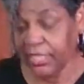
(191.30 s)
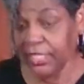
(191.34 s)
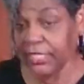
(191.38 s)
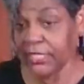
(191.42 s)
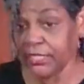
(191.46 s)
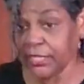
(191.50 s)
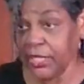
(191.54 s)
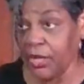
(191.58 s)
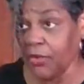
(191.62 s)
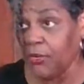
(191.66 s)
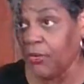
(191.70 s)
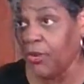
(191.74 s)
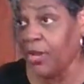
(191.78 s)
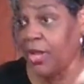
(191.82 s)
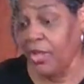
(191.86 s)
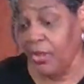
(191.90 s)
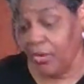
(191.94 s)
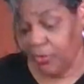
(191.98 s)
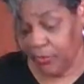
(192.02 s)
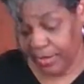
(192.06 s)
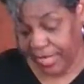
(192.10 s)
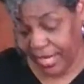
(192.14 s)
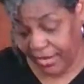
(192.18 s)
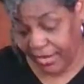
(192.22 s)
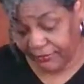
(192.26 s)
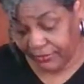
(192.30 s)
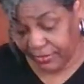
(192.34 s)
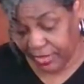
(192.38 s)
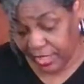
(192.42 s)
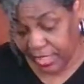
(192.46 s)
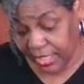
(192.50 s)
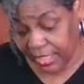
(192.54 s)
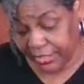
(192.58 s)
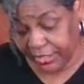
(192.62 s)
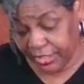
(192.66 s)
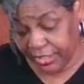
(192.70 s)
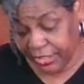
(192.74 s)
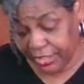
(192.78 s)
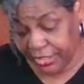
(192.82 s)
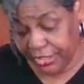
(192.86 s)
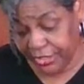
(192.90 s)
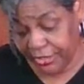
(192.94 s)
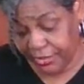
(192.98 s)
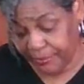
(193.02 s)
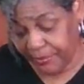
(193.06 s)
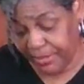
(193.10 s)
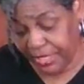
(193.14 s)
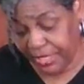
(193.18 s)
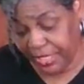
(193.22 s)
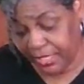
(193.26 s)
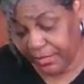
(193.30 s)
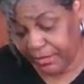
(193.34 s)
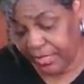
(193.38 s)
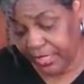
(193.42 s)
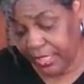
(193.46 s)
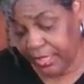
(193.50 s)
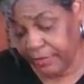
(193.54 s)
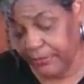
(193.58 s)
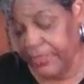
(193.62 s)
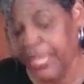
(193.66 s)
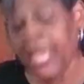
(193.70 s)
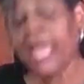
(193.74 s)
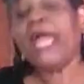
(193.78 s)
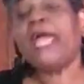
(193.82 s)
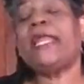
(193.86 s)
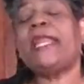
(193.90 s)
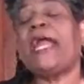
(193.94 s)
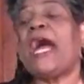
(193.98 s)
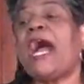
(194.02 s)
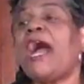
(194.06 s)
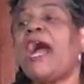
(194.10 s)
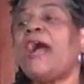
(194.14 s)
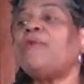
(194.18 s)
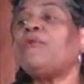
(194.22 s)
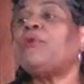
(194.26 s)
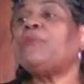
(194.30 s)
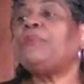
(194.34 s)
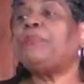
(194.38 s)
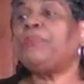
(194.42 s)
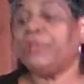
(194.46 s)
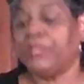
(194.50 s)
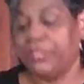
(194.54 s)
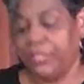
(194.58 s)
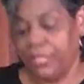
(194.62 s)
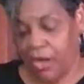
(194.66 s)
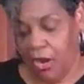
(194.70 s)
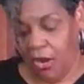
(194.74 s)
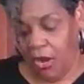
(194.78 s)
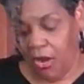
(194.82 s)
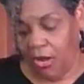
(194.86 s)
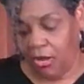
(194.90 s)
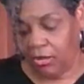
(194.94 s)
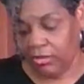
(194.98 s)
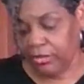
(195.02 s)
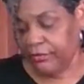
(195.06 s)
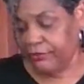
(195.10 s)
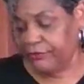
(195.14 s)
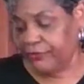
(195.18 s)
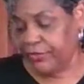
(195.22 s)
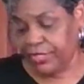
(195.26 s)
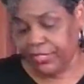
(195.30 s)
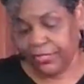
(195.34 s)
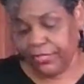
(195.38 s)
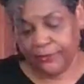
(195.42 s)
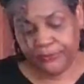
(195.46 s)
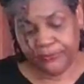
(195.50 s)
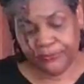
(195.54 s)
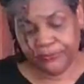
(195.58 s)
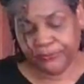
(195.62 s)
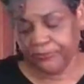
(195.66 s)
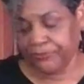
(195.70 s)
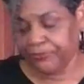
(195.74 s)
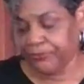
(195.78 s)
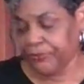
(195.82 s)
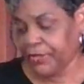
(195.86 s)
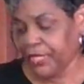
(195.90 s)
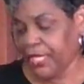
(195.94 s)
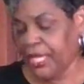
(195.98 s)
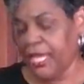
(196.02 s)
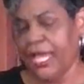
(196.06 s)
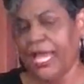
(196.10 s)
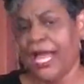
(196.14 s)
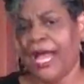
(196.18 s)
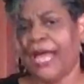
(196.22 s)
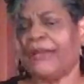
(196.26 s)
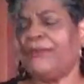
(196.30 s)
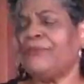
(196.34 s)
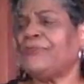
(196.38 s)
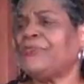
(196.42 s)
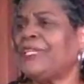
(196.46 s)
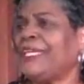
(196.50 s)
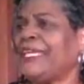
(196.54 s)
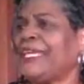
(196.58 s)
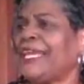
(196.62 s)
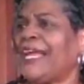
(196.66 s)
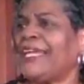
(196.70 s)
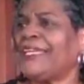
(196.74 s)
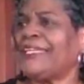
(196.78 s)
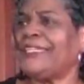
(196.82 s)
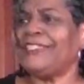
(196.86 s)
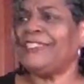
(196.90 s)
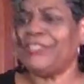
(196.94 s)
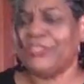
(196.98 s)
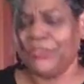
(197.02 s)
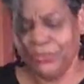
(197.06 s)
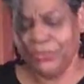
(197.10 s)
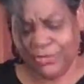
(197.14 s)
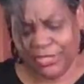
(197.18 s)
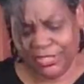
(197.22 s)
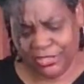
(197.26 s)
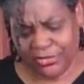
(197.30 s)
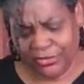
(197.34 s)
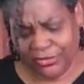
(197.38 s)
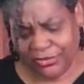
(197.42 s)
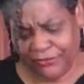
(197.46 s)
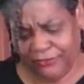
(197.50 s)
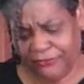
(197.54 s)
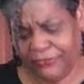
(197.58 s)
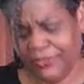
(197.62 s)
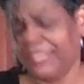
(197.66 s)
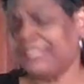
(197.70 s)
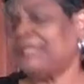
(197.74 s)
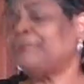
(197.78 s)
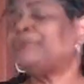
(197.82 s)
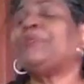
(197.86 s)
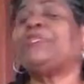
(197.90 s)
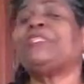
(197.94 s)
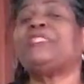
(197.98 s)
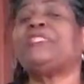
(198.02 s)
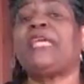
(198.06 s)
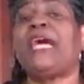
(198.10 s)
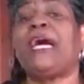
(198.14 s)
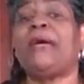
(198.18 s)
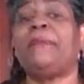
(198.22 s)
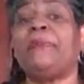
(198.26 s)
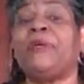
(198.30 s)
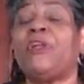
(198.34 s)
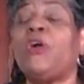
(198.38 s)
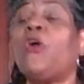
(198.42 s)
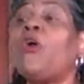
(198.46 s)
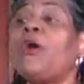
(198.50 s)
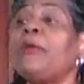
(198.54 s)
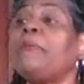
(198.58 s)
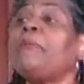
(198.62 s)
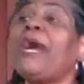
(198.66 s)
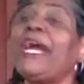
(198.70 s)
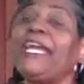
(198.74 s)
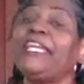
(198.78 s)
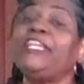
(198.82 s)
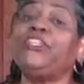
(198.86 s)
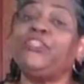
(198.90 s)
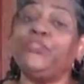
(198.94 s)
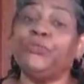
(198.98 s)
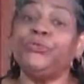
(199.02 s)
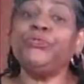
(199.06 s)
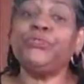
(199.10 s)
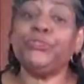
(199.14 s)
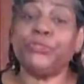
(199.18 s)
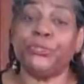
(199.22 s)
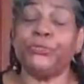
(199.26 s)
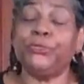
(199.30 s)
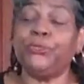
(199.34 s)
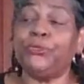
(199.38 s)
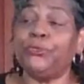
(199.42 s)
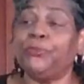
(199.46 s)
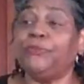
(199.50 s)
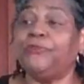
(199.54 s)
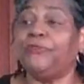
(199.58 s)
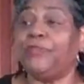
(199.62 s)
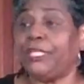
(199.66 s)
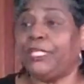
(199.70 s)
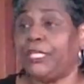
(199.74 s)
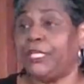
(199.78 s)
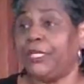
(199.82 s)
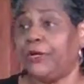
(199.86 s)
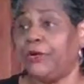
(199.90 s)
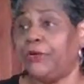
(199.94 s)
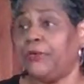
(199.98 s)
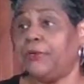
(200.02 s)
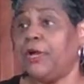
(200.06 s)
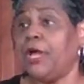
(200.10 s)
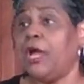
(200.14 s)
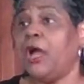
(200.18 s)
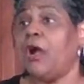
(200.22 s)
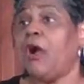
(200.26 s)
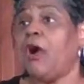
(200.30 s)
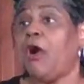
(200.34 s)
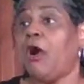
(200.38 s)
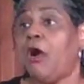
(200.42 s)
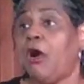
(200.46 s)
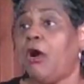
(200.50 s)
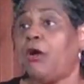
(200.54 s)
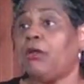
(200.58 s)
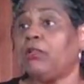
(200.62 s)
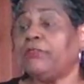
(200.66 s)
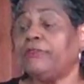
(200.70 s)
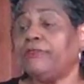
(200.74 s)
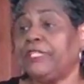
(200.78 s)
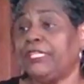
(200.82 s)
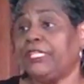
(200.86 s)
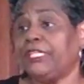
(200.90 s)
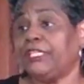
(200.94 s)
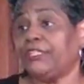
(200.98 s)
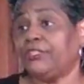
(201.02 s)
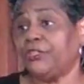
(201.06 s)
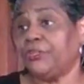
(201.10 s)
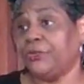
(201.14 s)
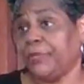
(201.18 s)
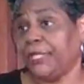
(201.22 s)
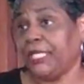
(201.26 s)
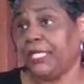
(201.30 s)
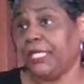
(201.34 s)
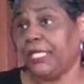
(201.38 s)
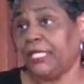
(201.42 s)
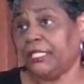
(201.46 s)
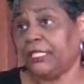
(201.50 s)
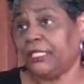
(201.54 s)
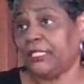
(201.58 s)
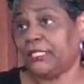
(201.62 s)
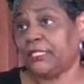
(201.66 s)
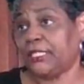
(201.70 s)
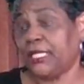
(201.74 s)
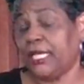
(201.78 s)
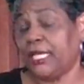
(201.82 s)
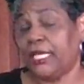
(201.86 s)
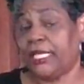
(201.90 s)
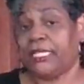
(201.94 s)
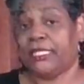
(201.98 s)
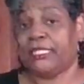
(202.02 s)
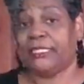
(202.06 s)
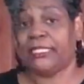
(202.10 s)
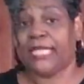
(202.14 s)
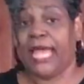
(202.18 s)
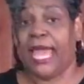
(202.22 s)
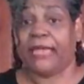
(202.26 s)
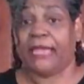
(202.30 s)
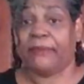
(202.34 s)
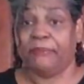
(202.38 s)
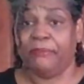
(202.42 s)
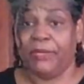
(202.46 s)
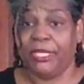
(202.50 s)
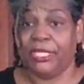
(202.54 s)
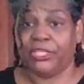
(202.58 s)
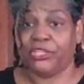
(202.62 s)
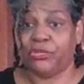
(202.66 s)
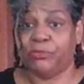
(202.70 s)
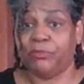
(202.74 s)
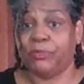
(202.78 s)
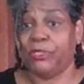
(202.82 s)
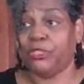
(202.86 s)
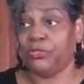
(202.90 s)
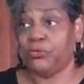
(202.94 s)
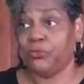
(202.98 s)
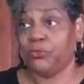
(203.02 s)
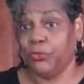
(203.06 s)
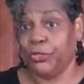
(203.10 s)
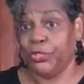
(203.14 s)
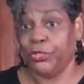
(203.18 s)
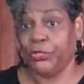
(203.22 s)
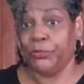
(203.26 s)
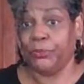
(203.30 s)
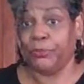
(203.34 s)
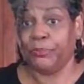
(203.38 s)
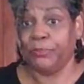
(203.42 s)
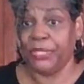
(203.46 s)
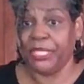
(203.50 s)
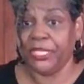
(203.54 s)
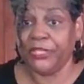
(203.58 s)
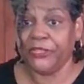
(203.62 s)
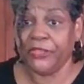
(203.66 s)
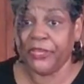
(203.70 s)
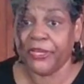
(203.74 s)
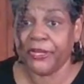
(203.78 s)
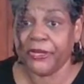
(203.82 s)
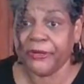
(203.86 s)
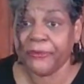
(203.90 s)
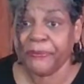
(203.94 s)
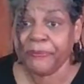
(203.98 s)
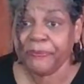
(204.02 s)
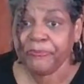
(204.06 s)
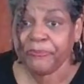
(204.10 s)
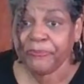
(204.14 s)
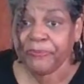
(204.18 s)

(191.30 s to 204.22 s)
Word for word: So we have an onion here, a medium onion, and I will put all of the, I don't think I can do this on the Facebook side, but on my YouTube video, all of the ingredients and exact measurements will be there.